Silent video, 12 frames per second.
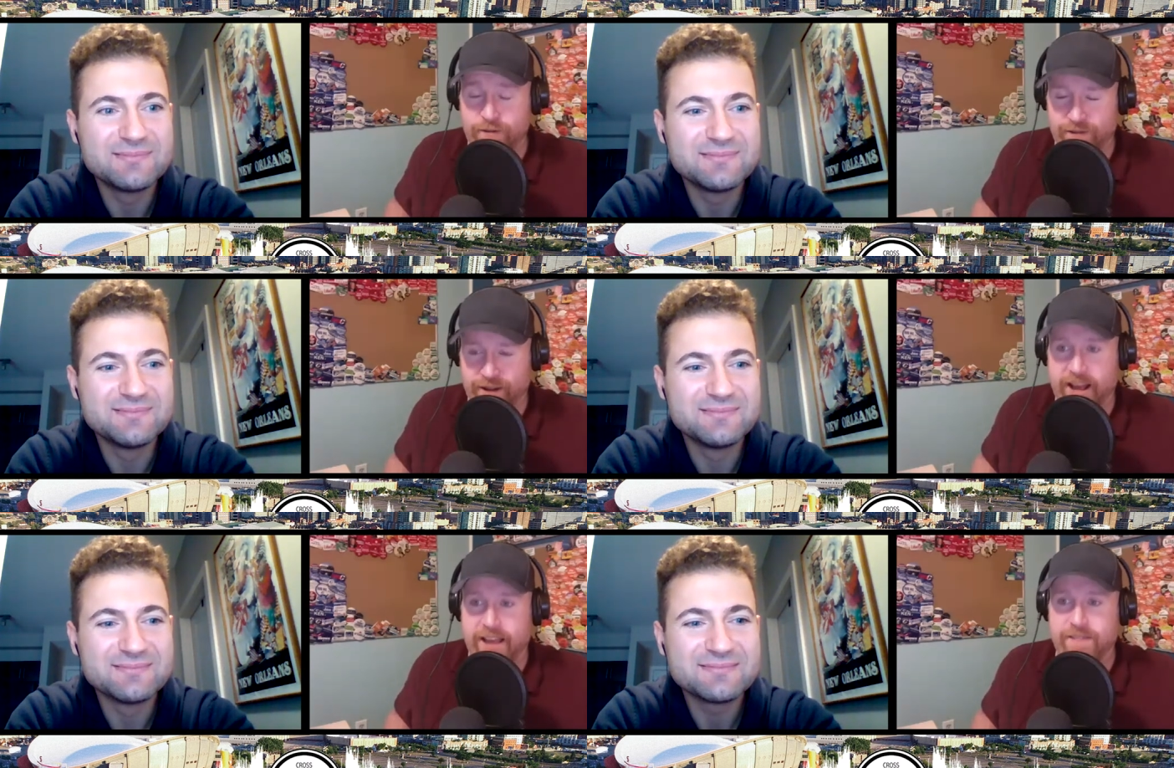
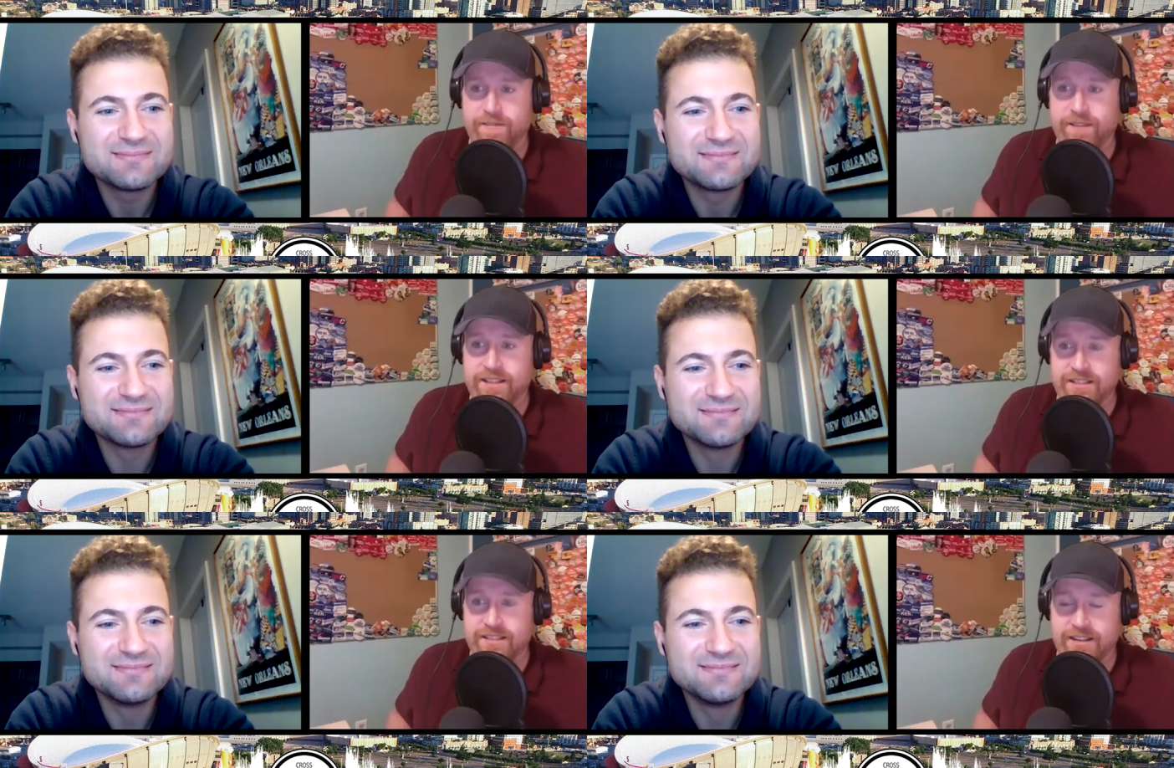Speaker 1: five in the
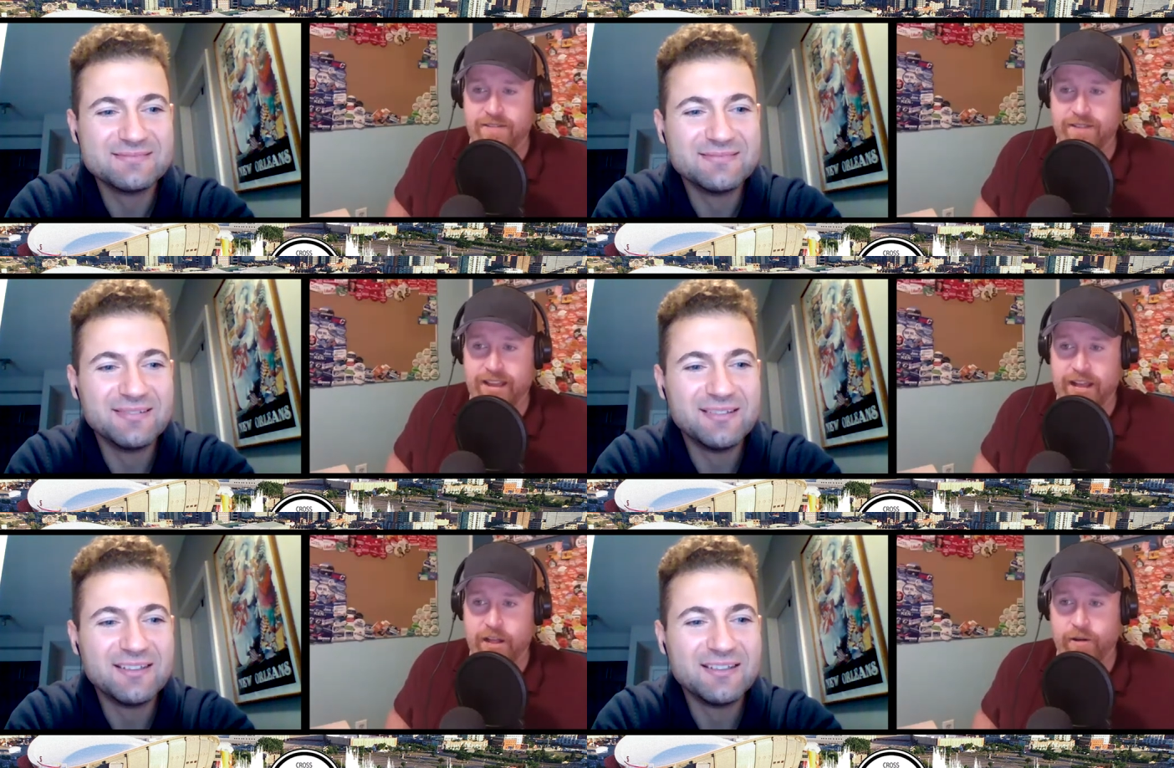city of
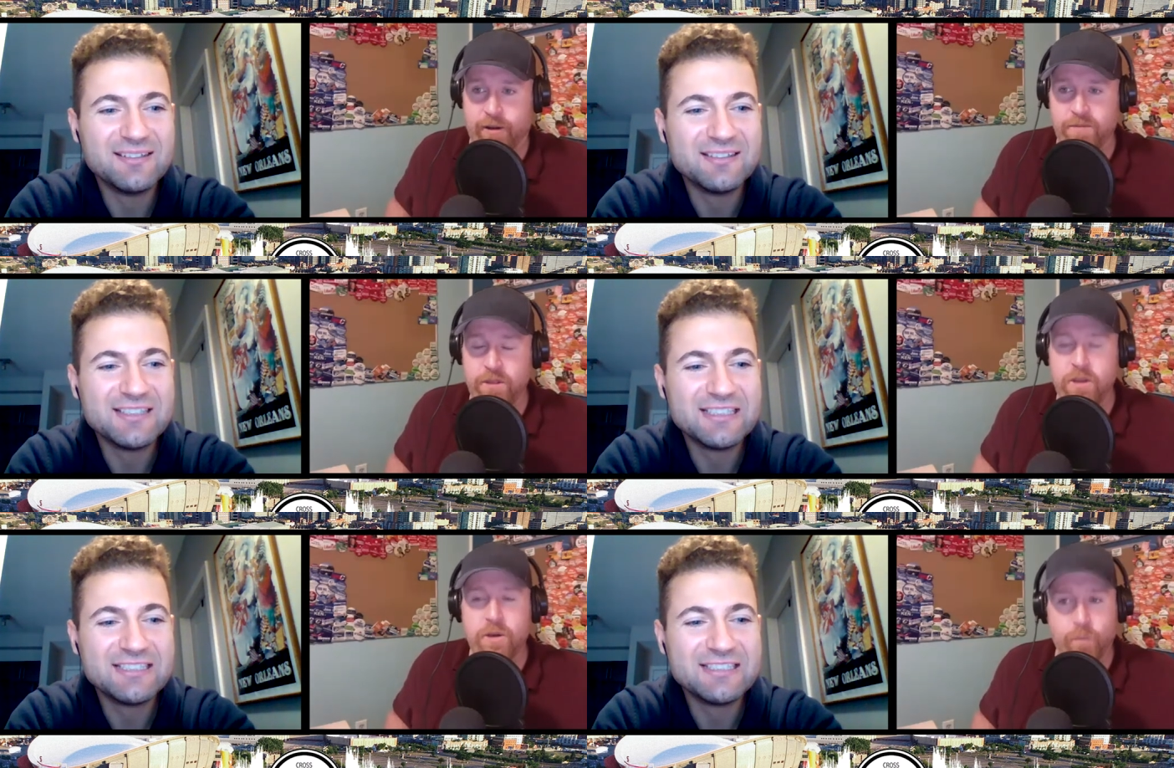Calgary.
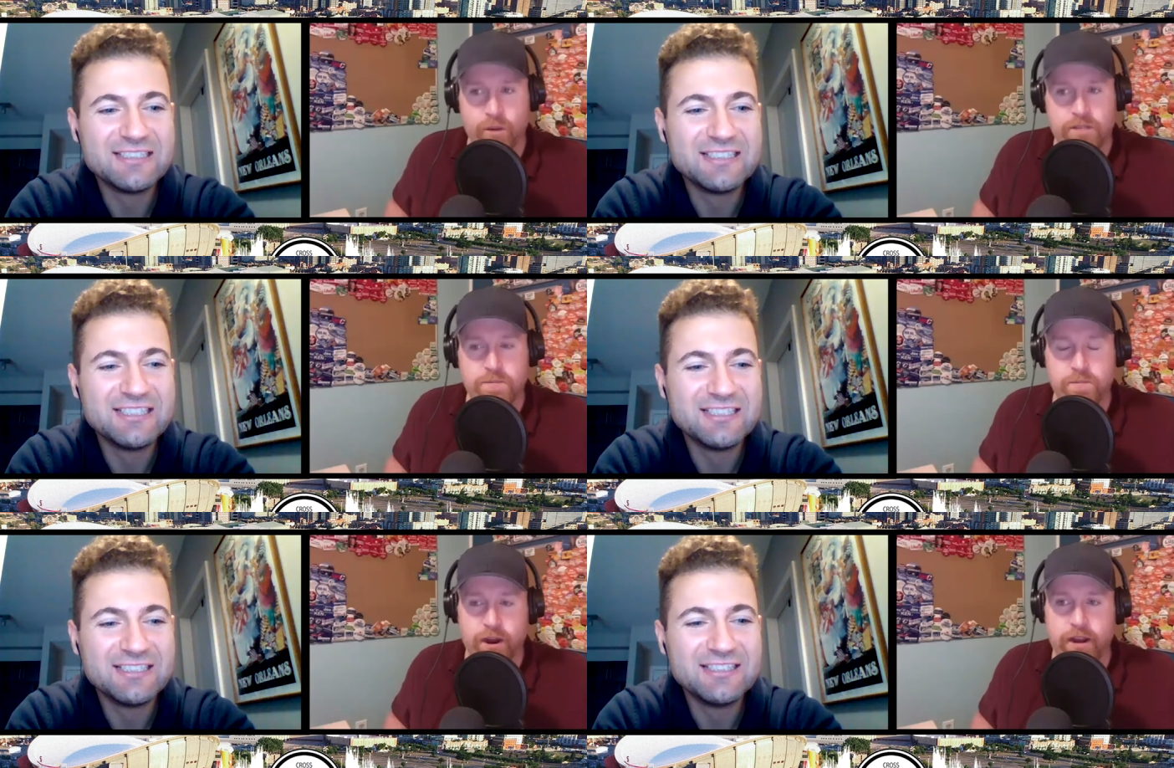What's
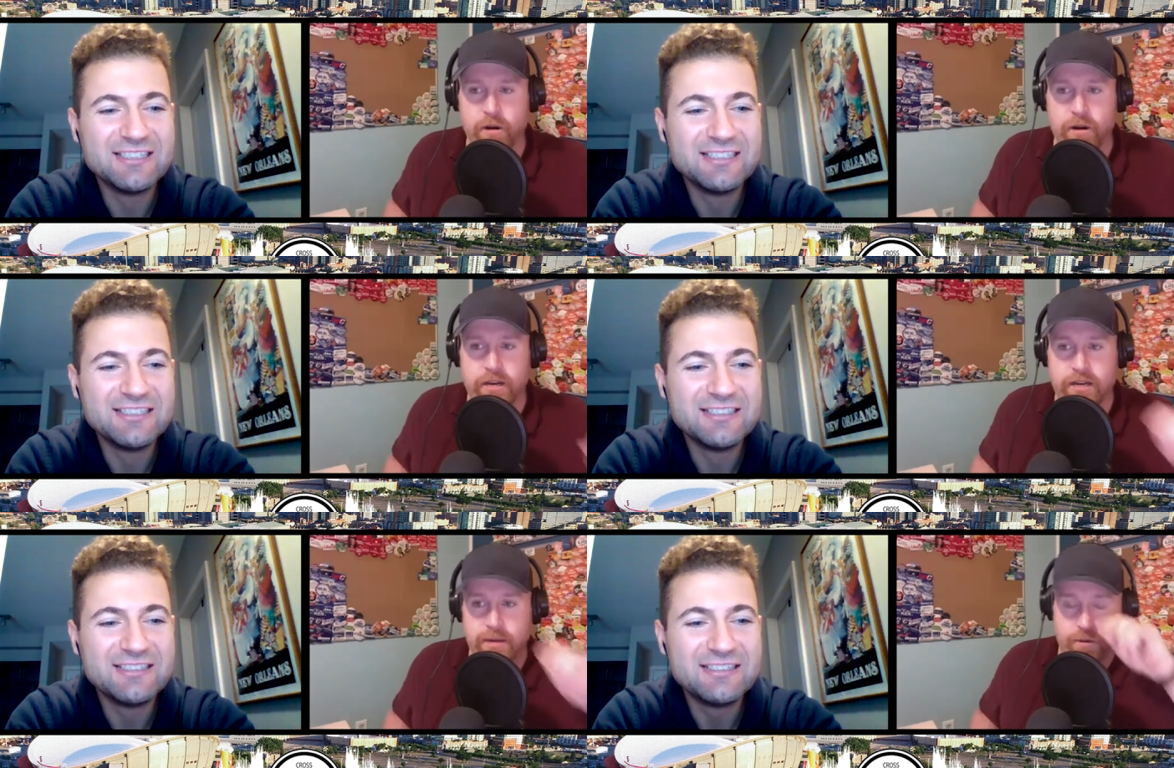priority
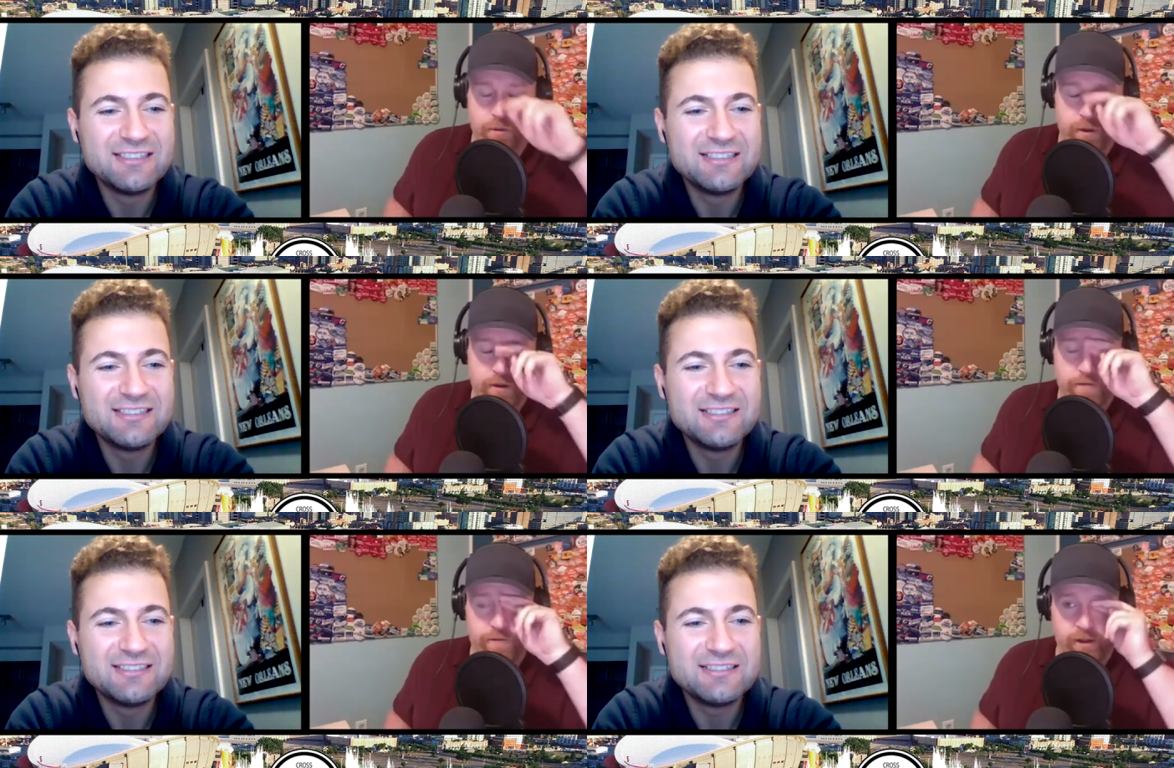number one
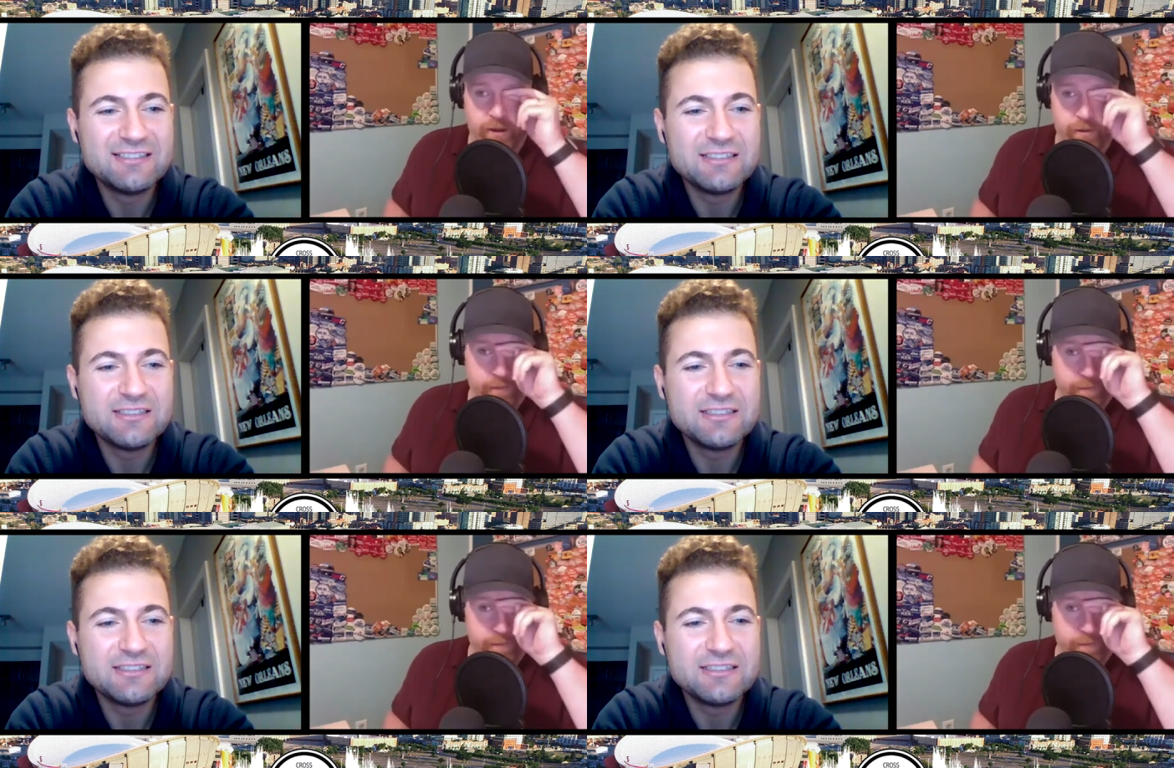for you?